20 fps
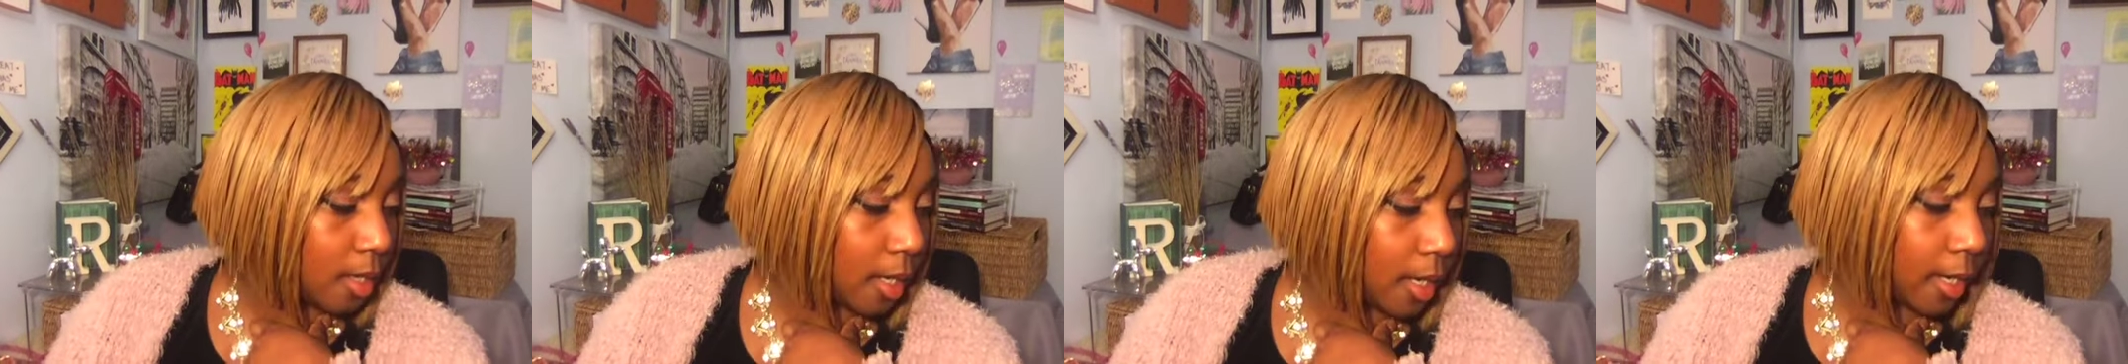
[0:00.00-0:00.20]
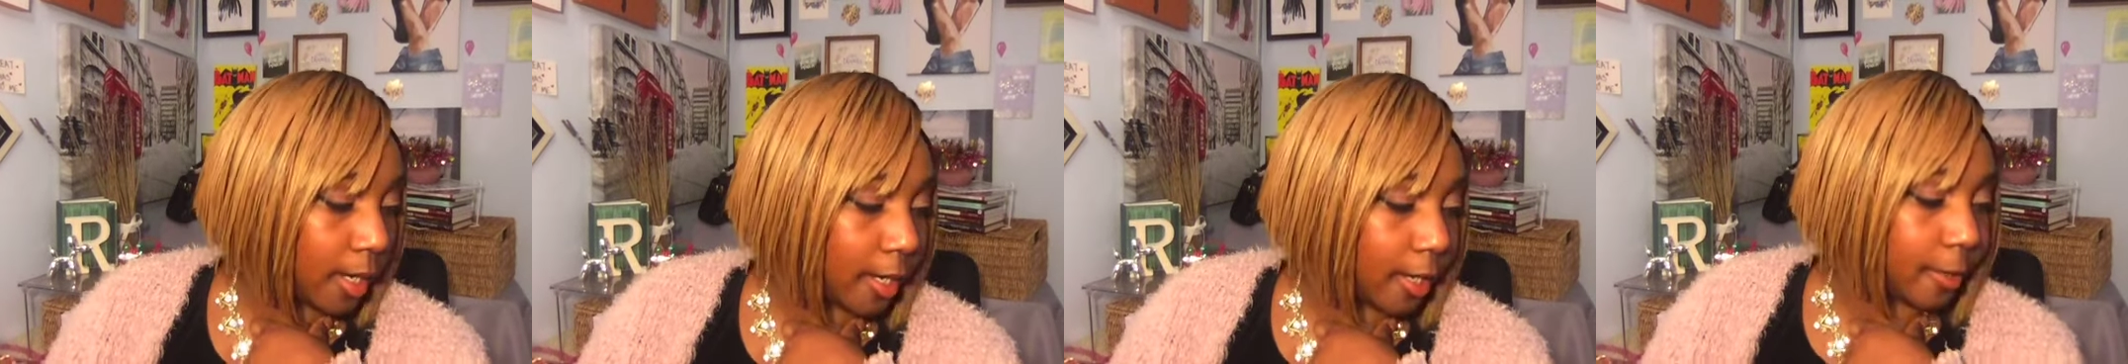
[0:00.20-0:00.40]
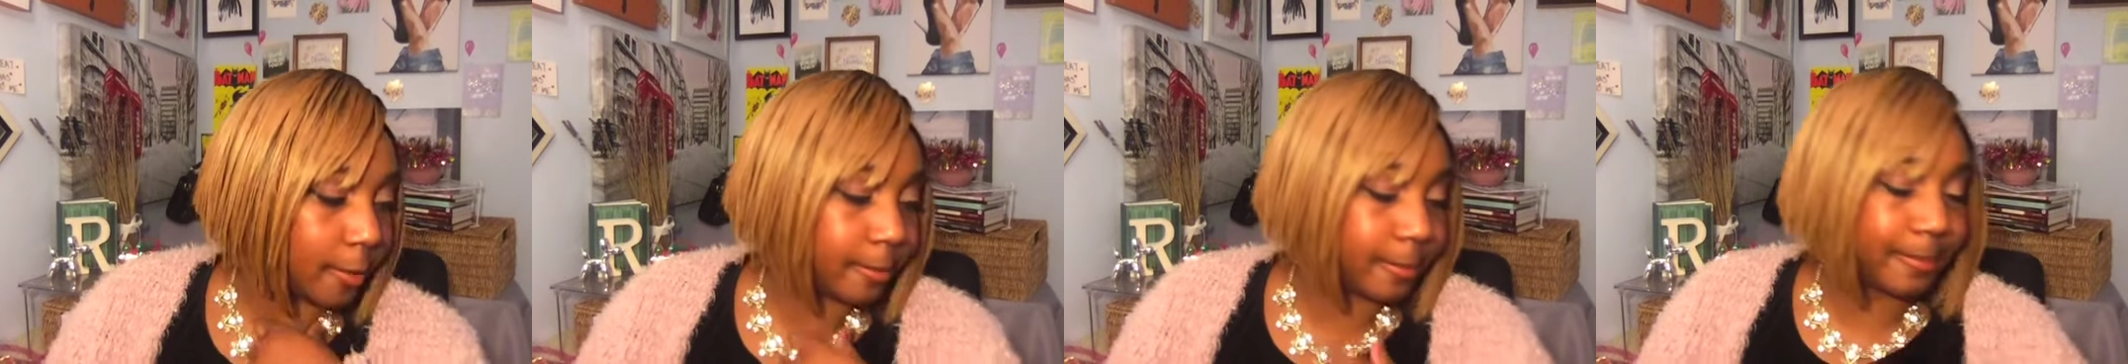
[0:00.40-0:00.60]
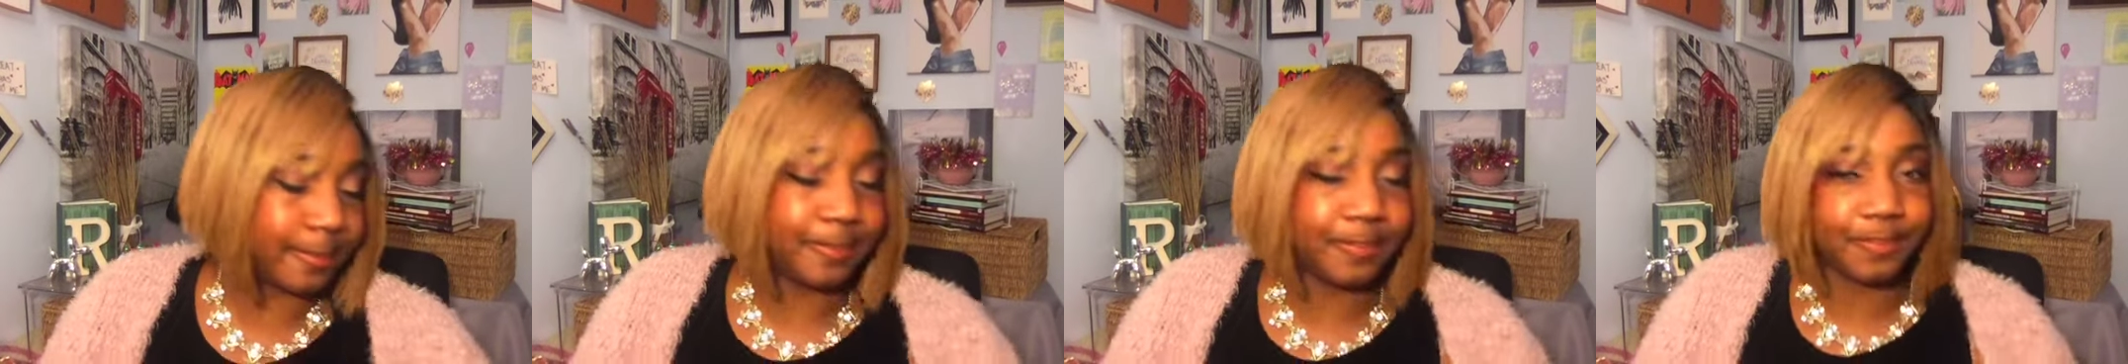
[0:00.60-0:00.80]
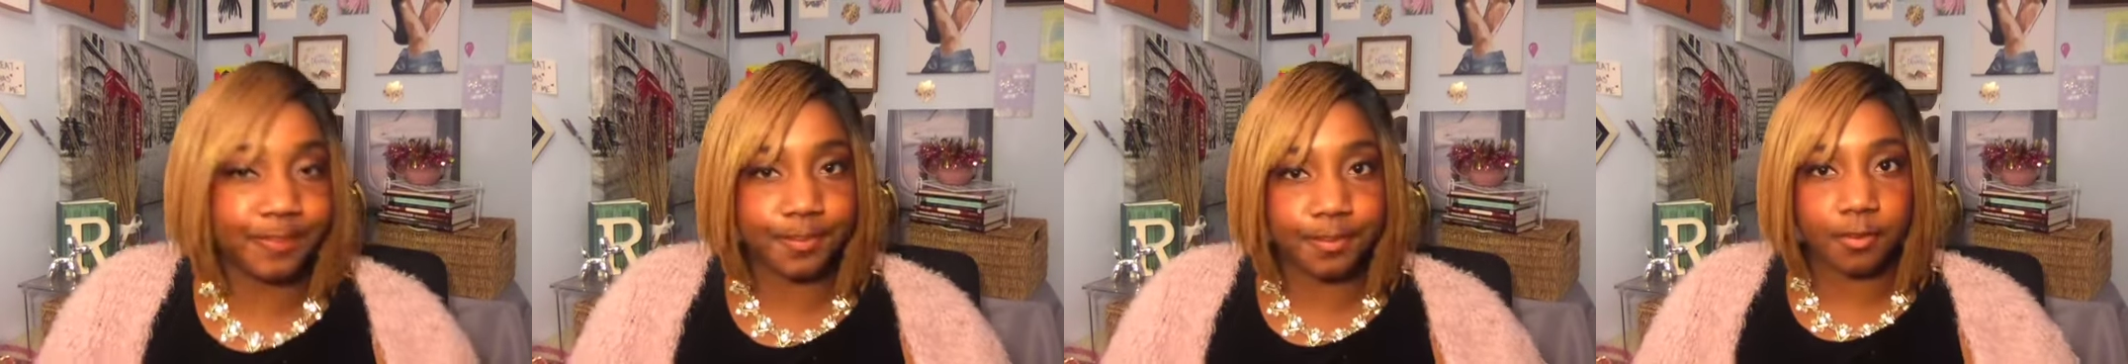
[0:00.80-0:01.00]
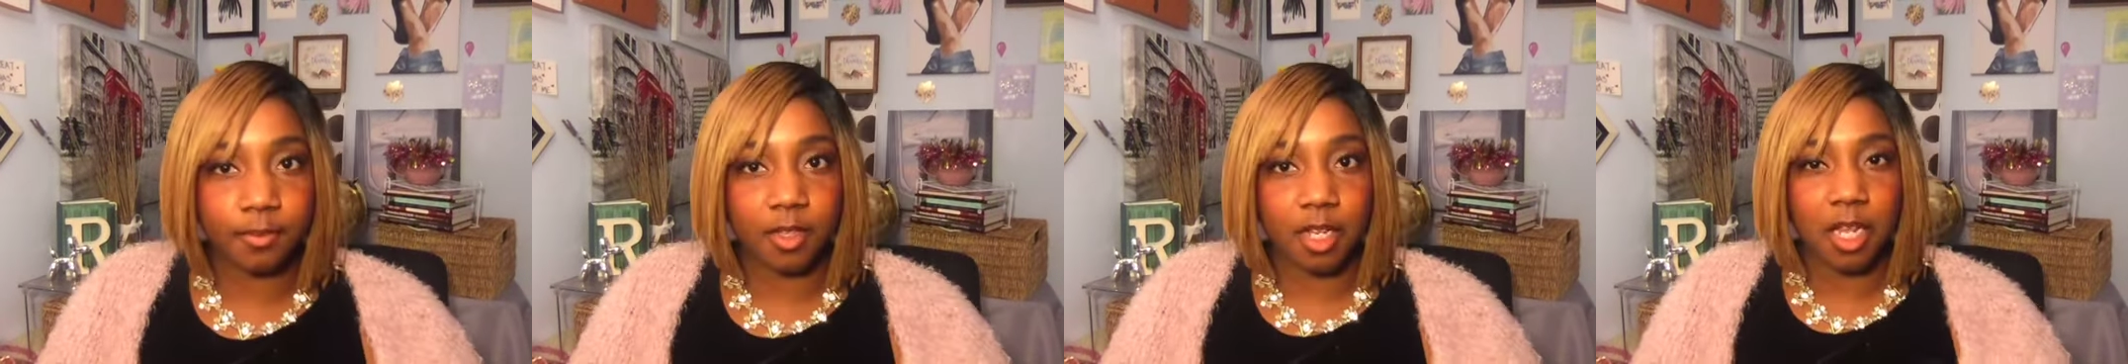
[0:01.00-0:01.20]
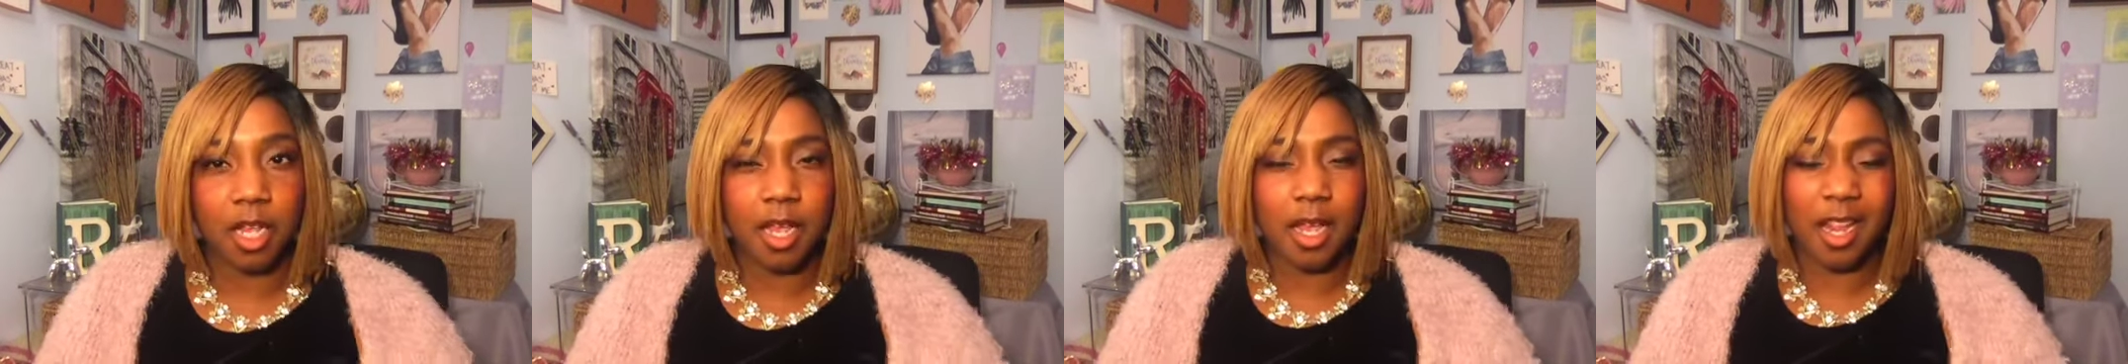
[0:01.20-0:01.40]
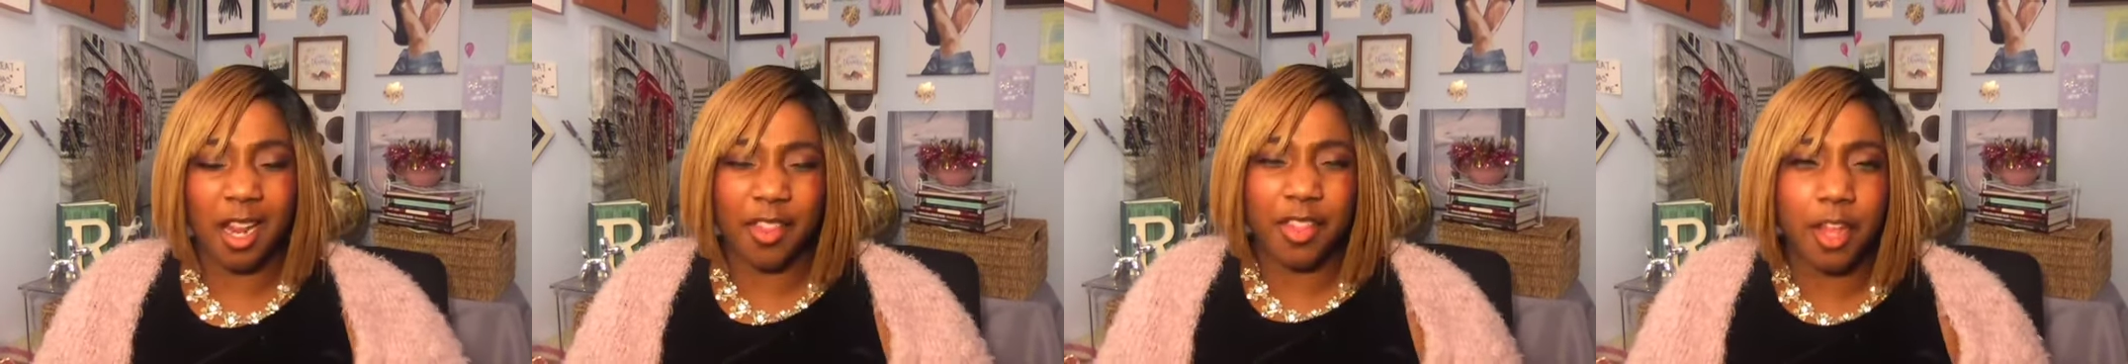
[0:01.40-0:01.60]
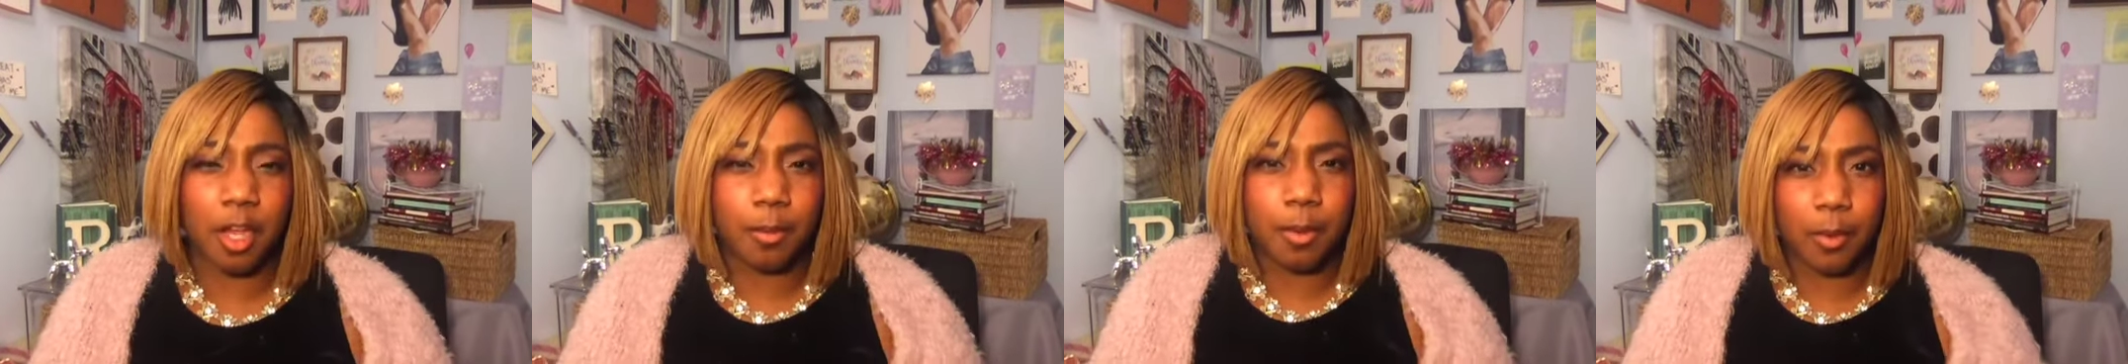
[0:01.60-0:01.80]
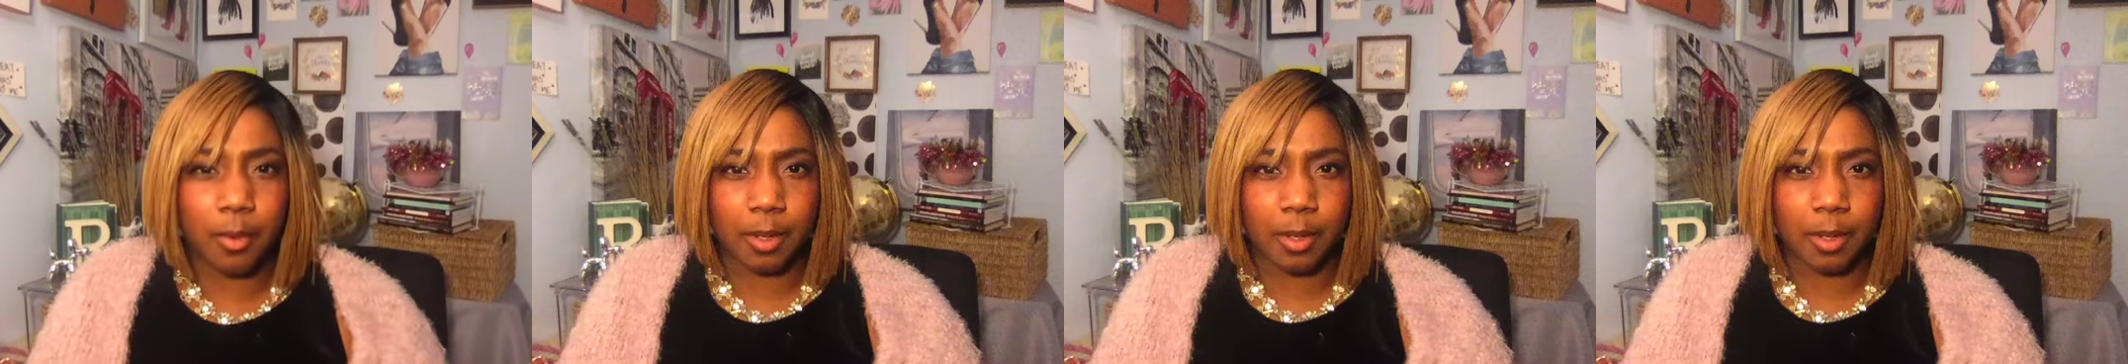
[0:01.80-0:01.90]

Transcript: Um, and I think I'll put